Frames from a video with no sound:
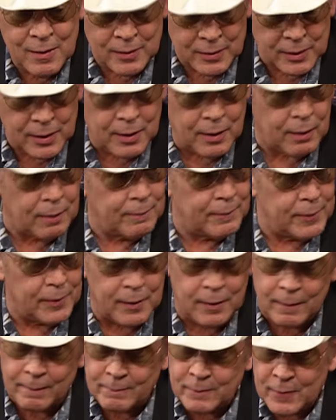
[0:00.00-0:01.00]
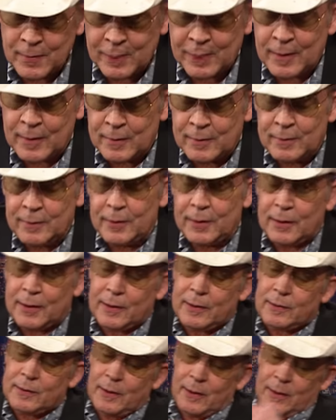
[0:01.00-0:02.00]
Yeah, yeah, yeah.
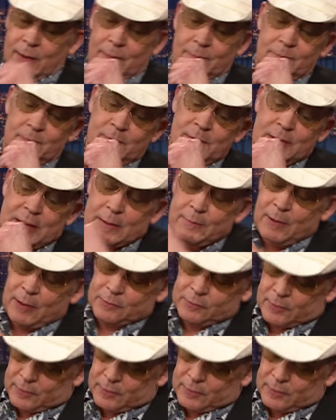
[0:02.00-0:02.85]
He, uh, he came up